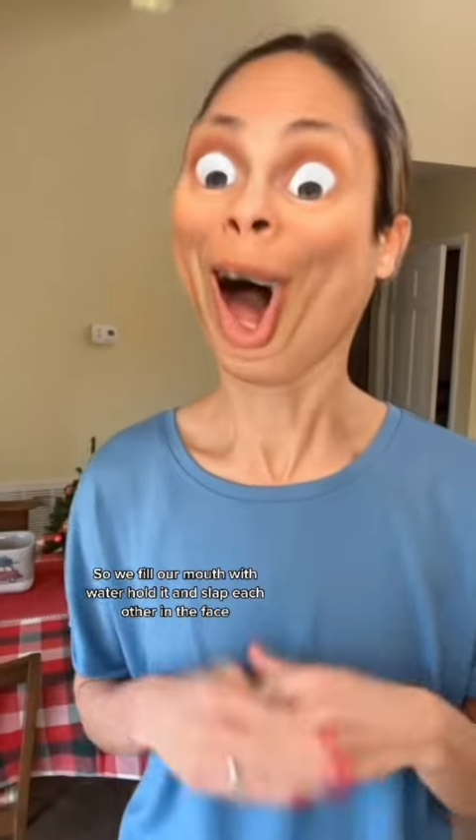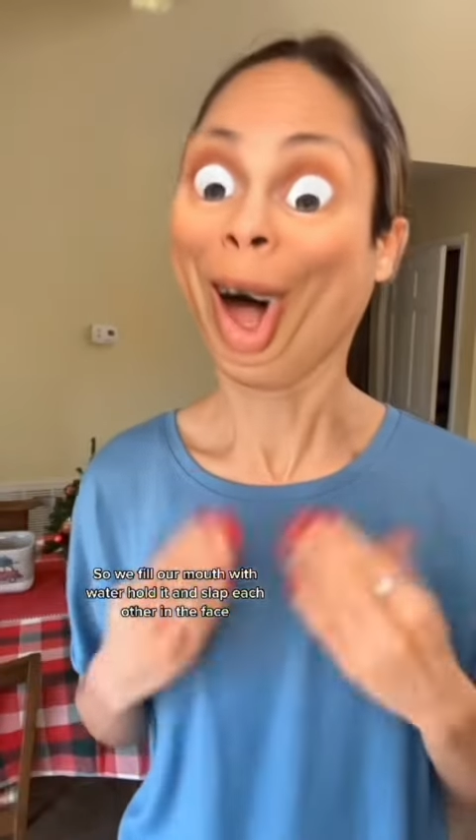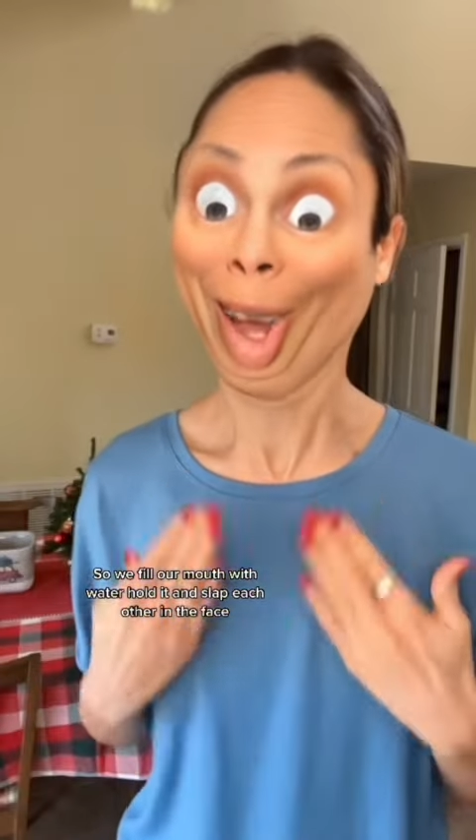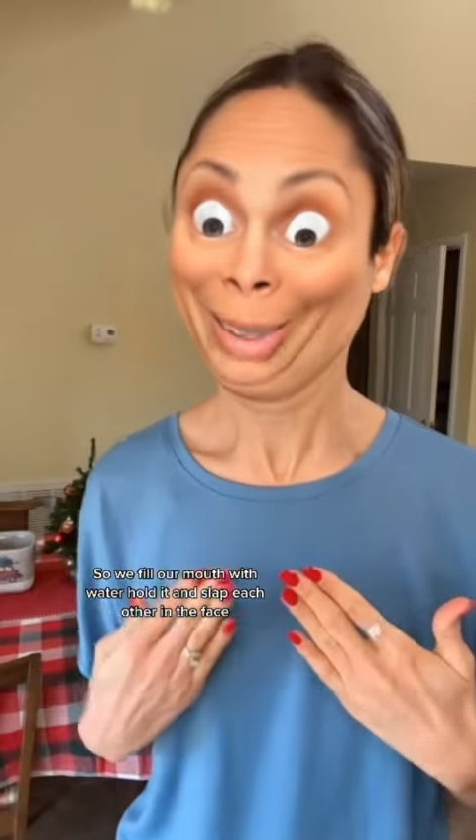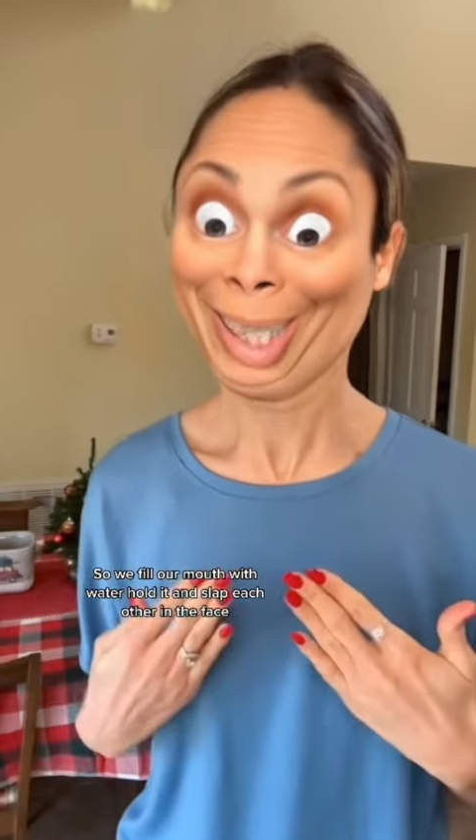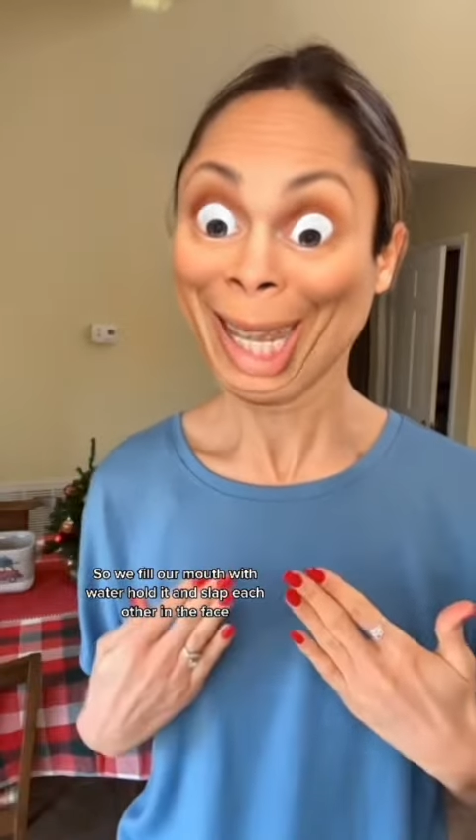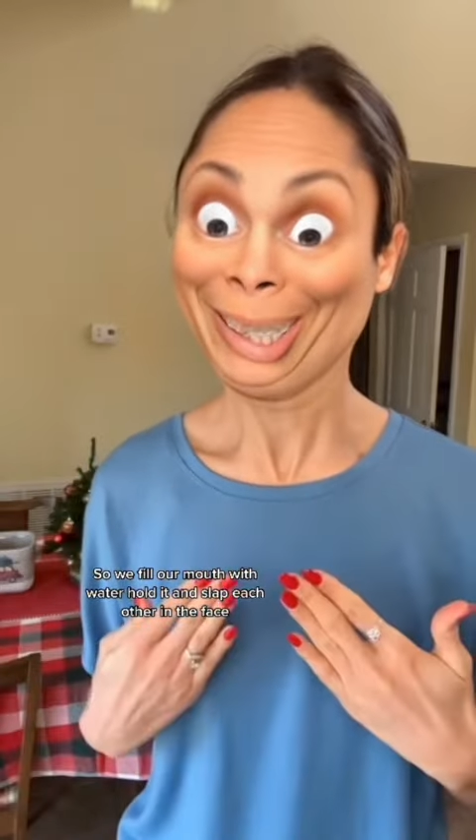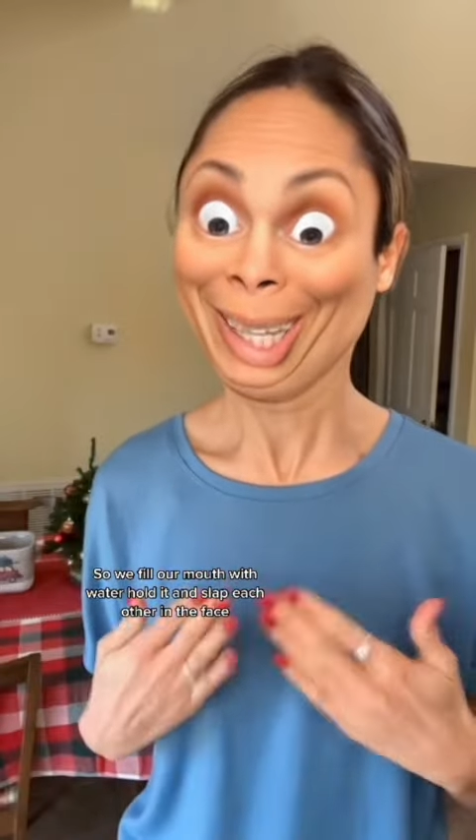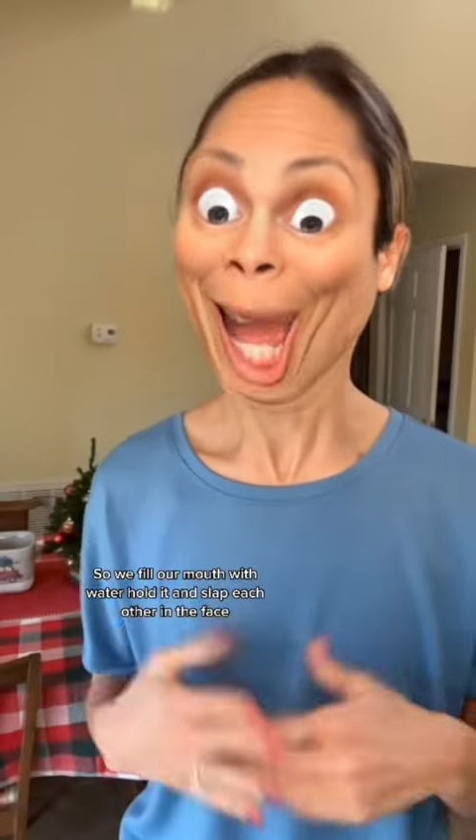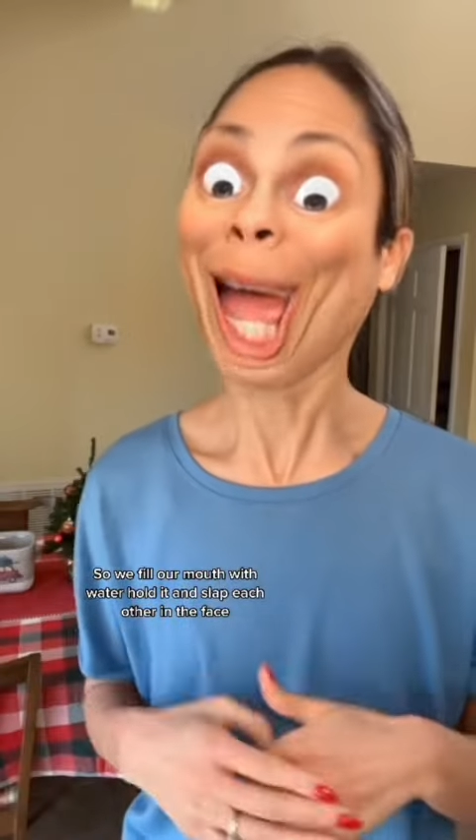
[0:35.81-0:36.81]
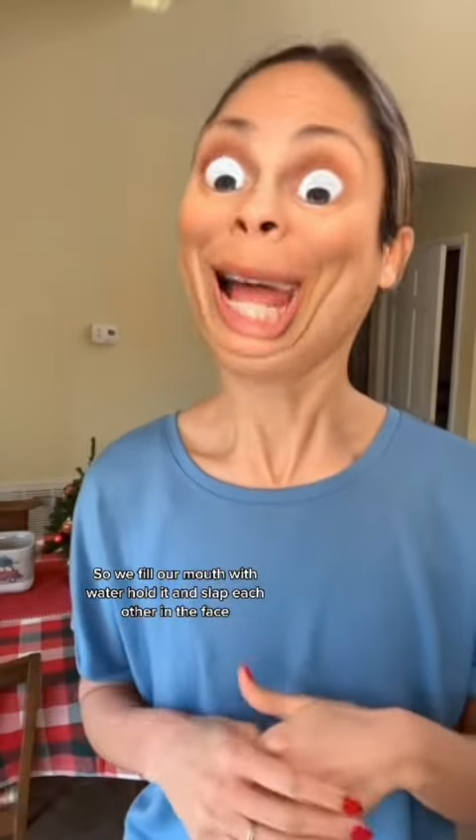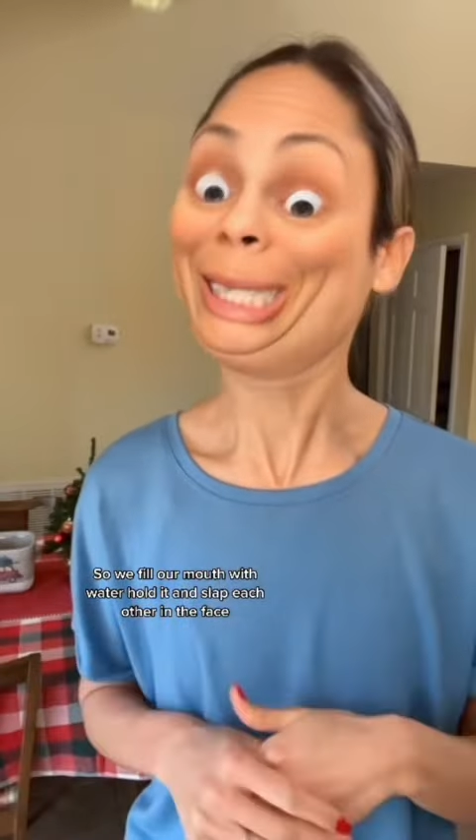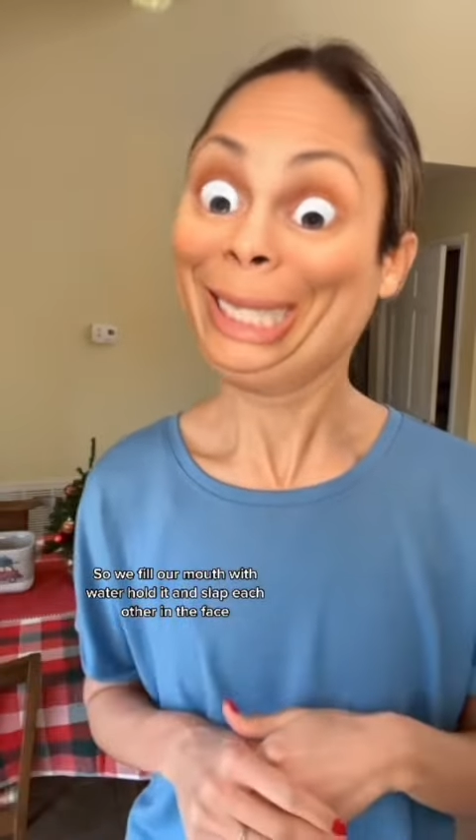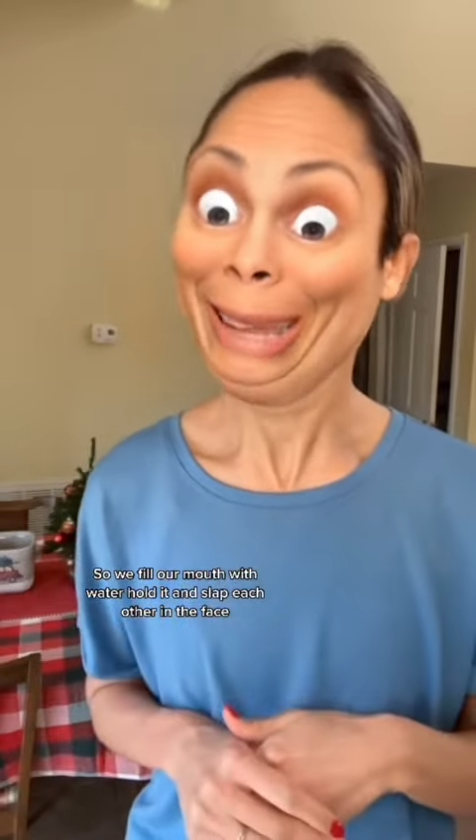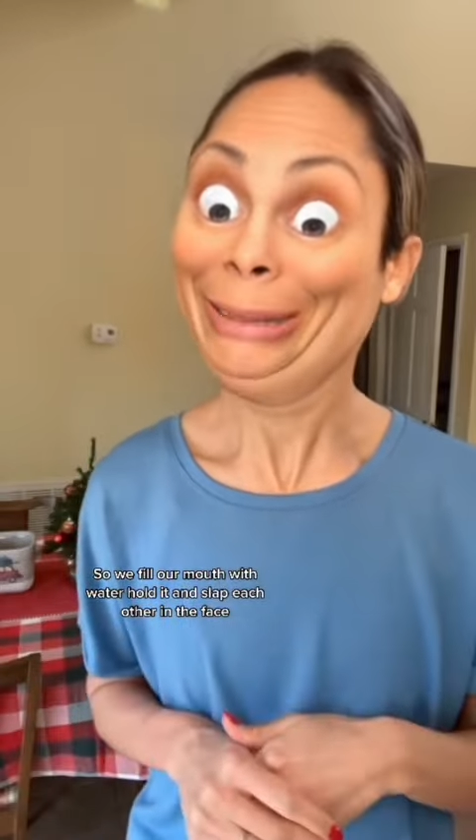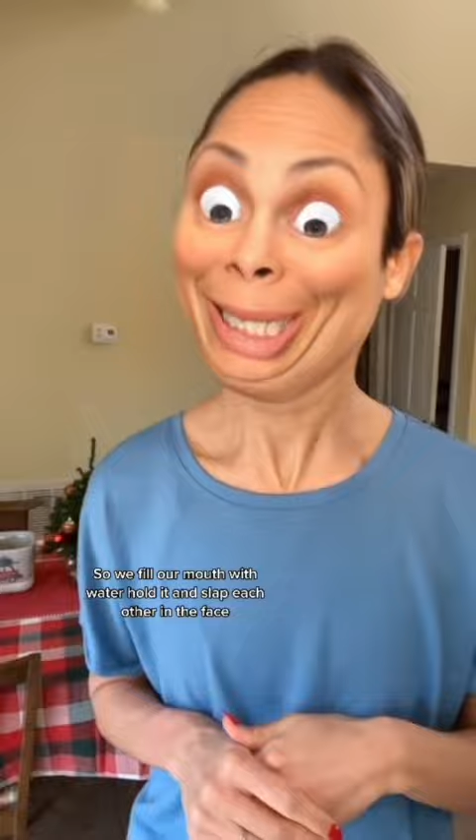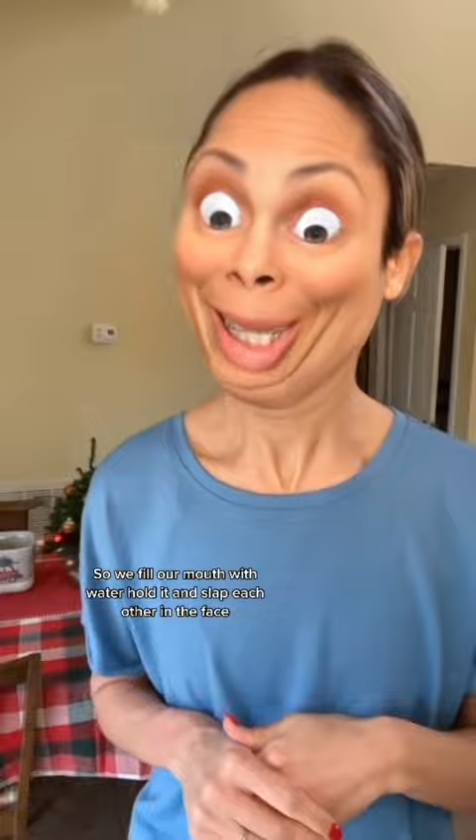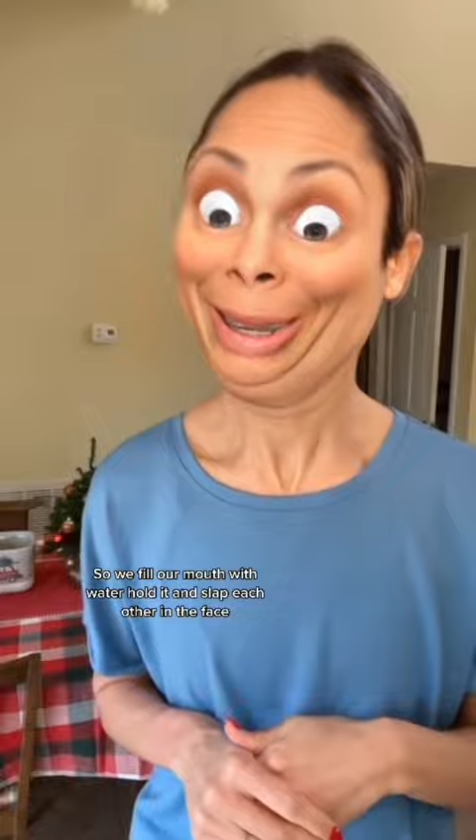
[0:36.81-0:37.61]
hold it, and slap each other